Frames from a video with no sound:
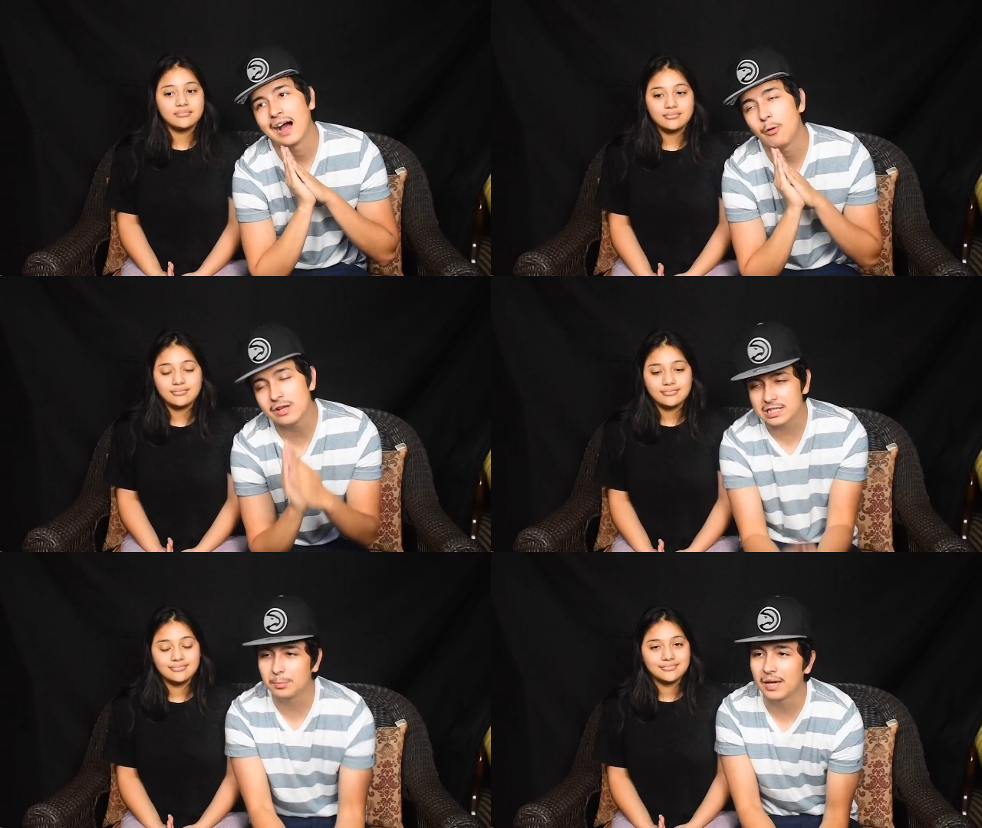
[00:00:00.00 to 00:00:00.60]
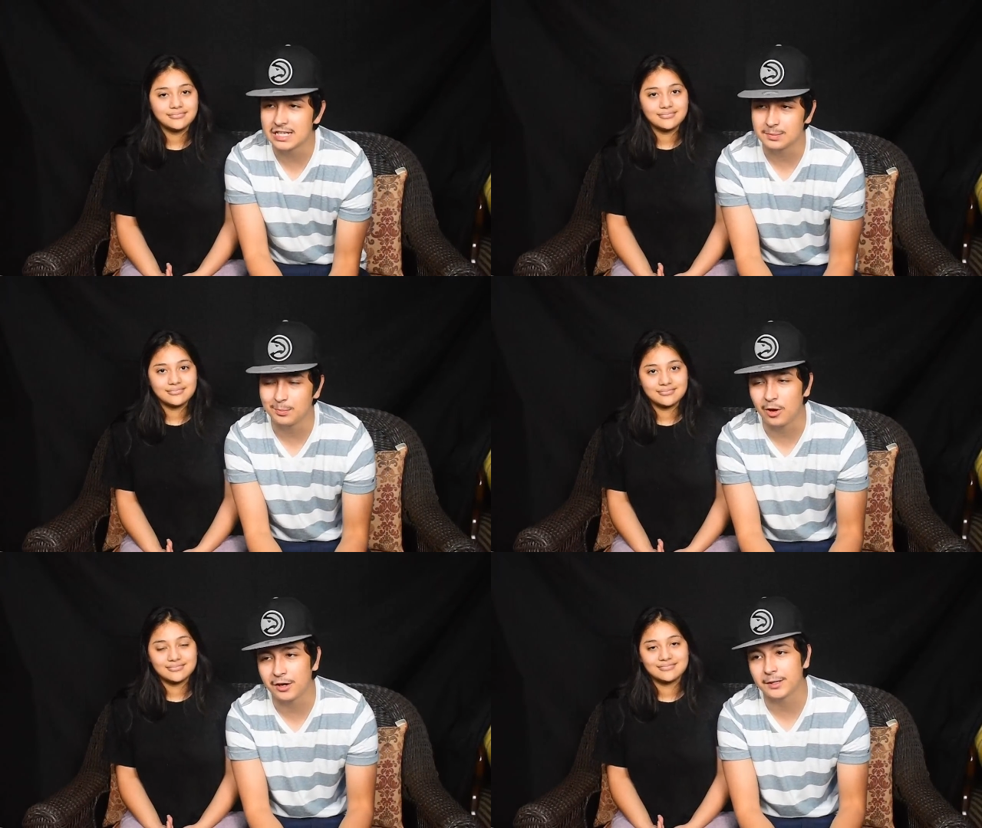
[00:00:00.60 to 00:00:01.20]
Speaker 1: I went to
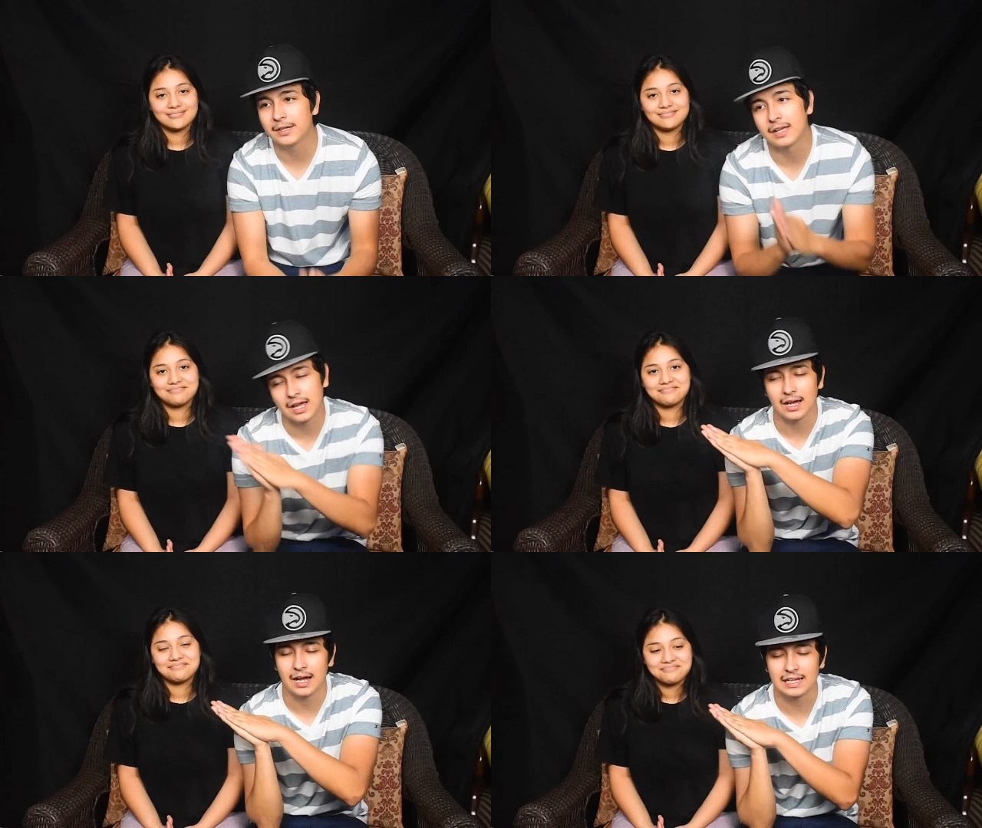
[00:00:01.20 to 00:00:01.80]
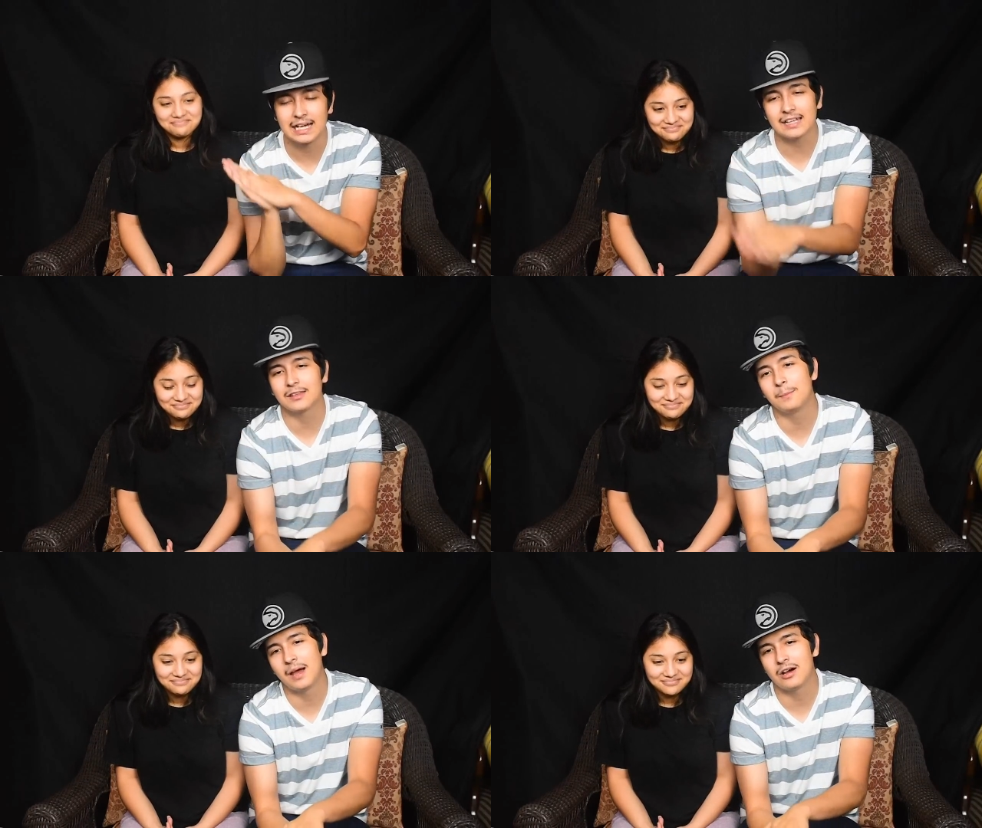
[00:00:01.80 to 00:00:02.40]
PetSmart I got
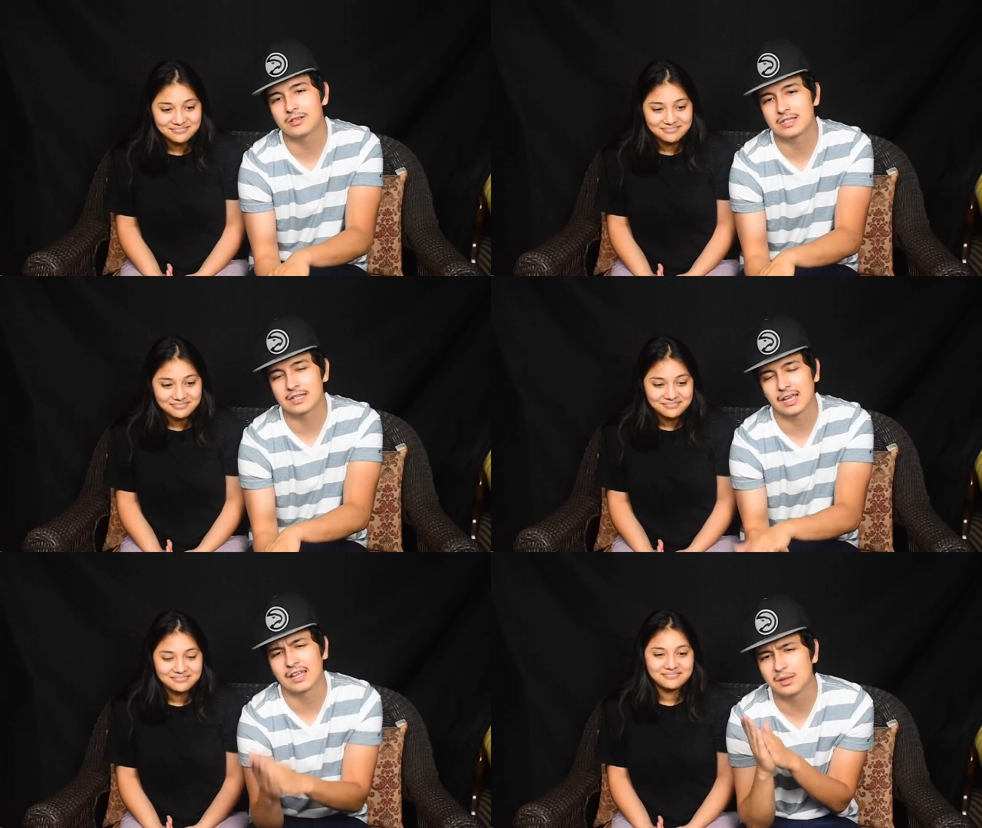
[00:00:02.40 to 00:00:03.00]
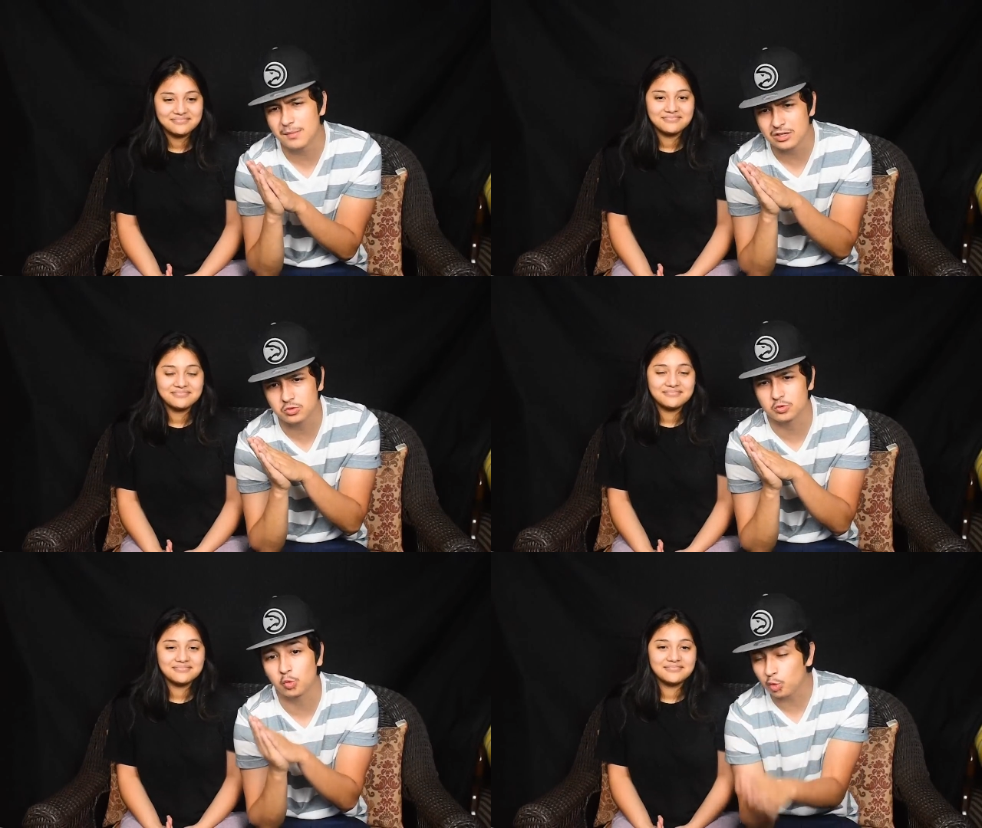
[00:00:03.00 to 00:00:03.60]
the mouse, and the mouse
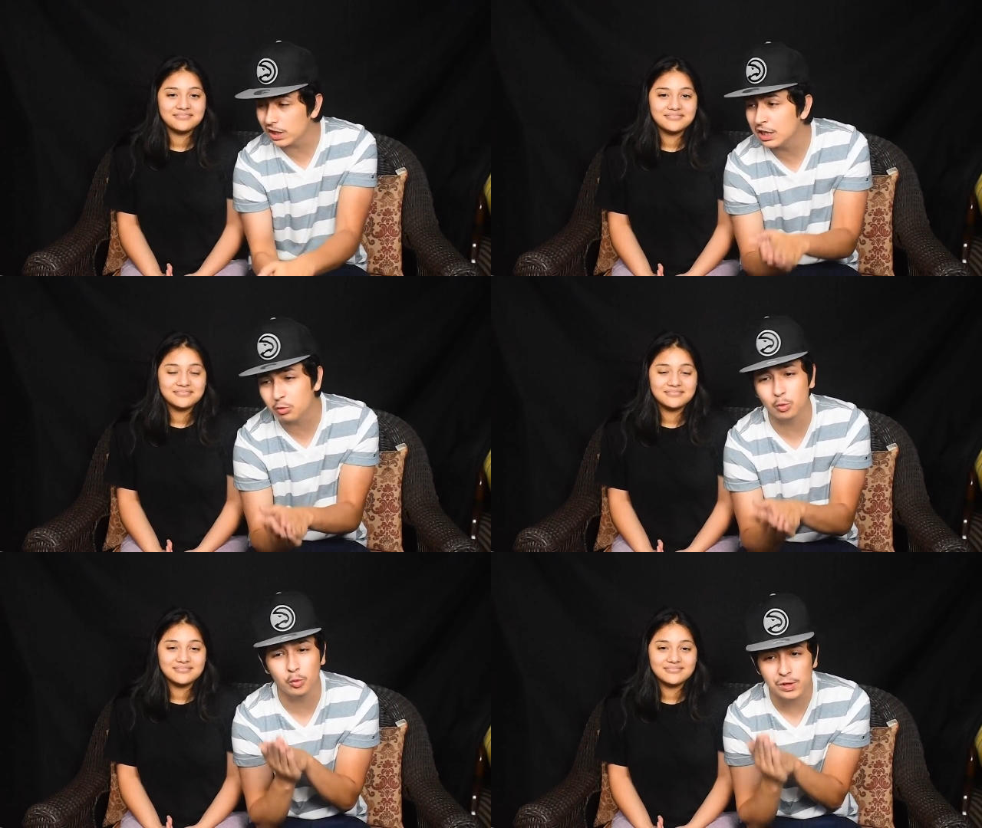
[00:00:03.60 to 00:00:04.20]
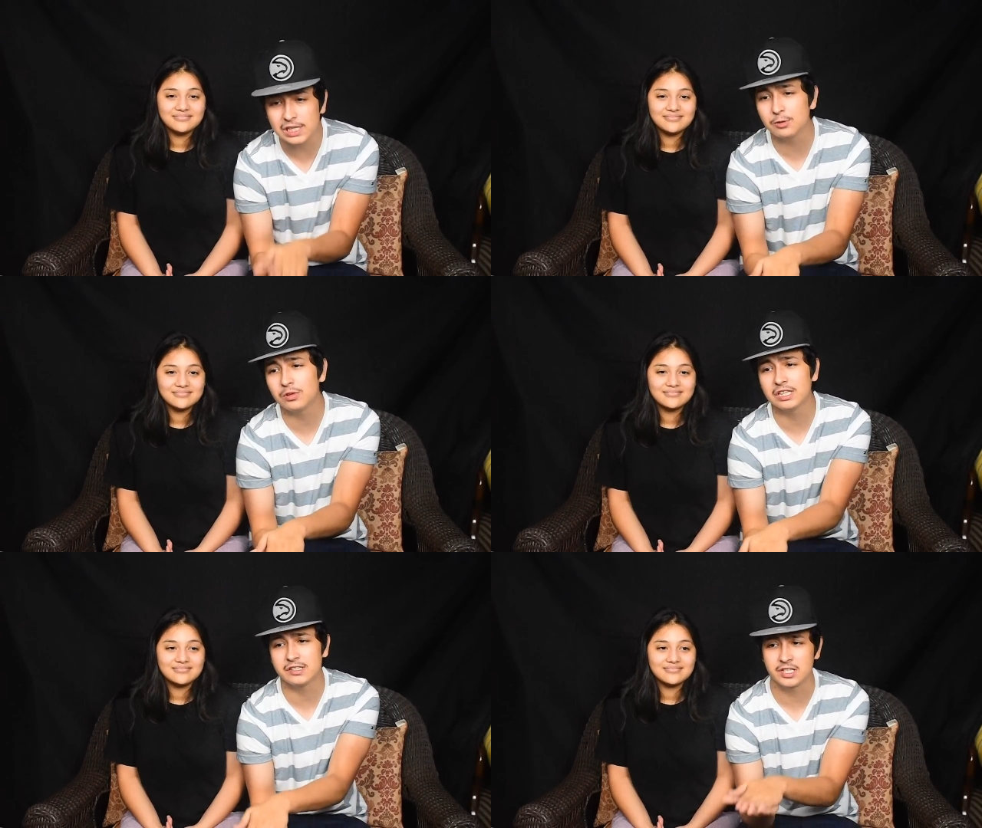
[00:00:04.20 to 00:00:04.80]
was really, really,
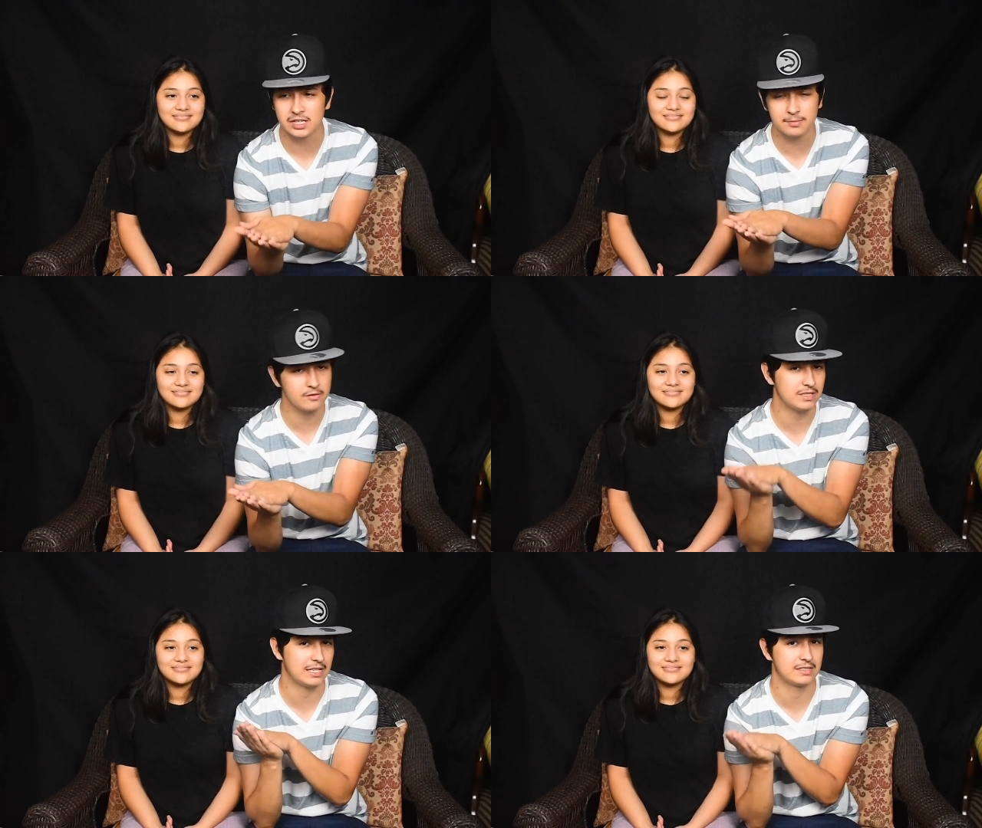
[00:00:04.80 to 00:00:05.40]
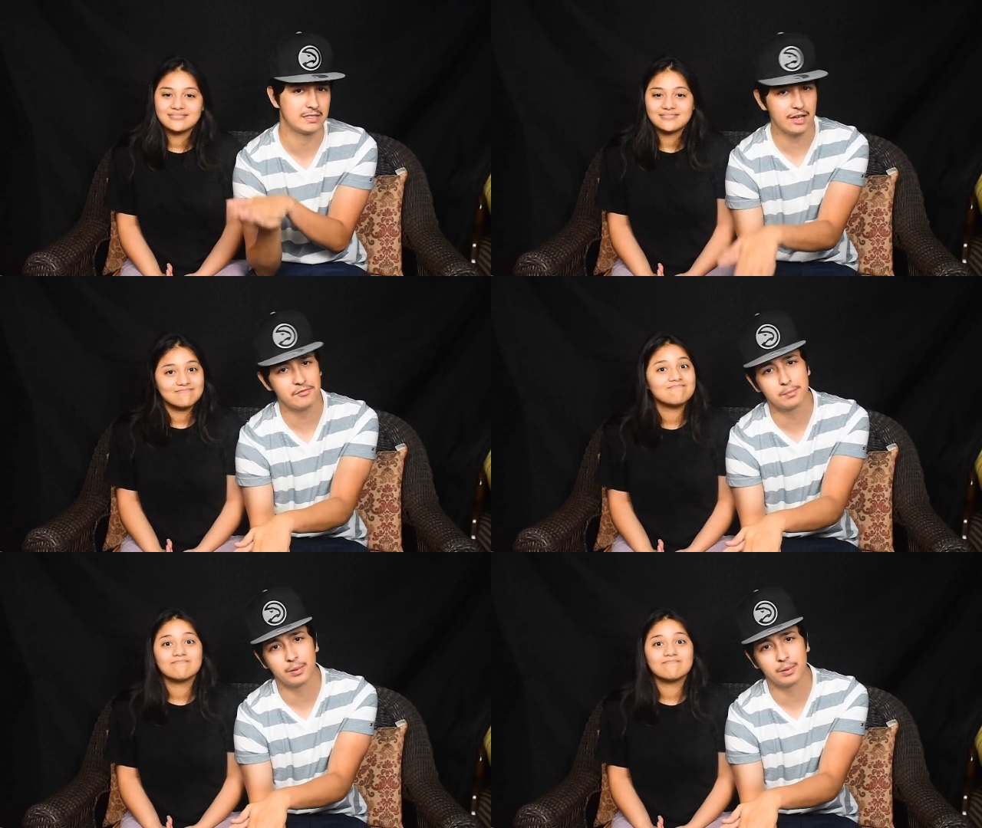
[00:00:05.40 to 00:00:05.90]
really cheap. It was like seven